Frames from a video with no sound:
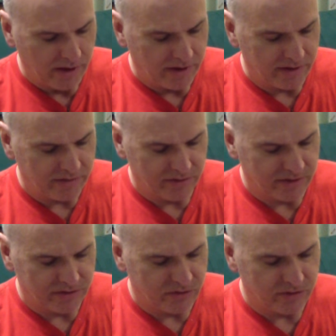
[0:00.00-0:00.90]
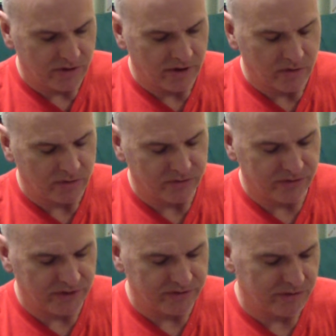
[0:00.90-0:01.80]
It could not hold
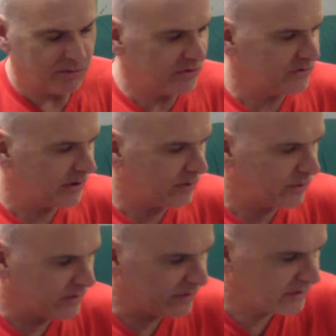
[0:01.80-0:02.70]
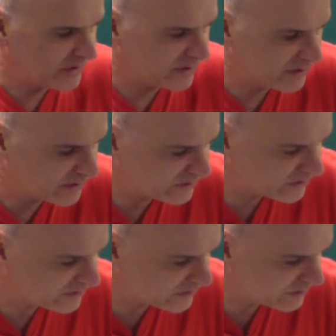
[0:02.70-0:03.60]
strings anymore. So I ordered
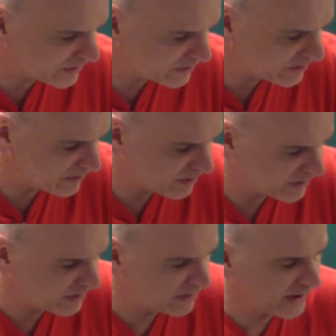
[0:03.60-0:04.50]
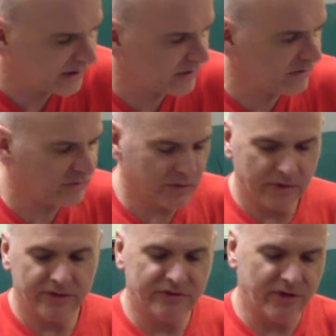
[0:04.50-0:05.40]
this, where's the anchor for
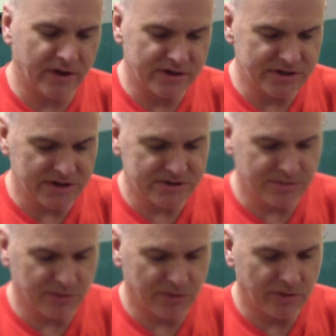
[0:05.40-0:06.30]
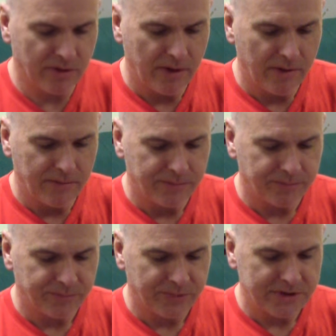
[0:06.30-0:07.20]
it? This non-adjustable
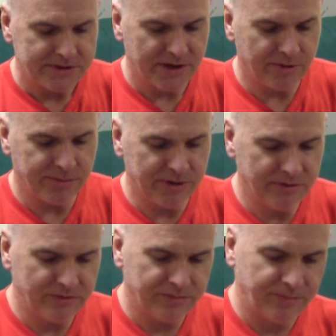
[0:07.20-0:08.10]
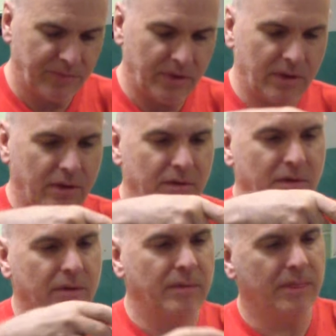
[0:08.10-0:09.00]
tailpiece
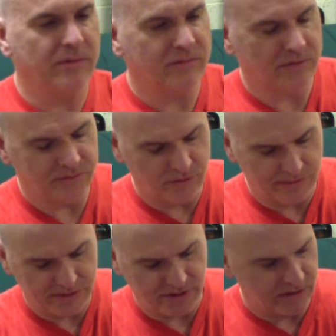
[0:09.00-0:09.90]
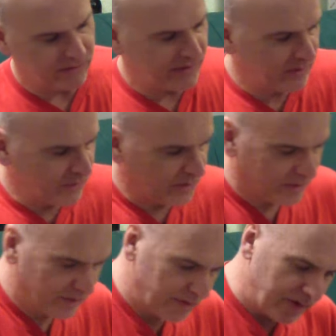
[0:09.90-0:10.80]
from Stuart McDonald that
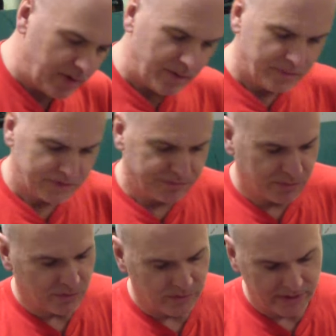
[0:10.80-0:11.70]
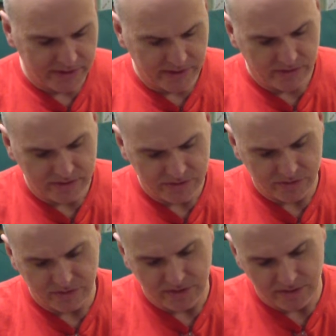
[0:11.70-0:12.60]
will just pull right down
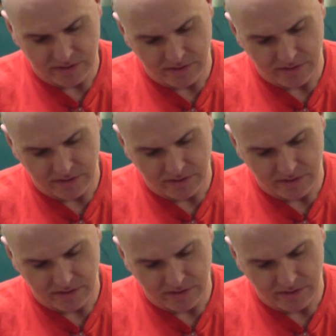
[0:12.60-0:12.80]
onto the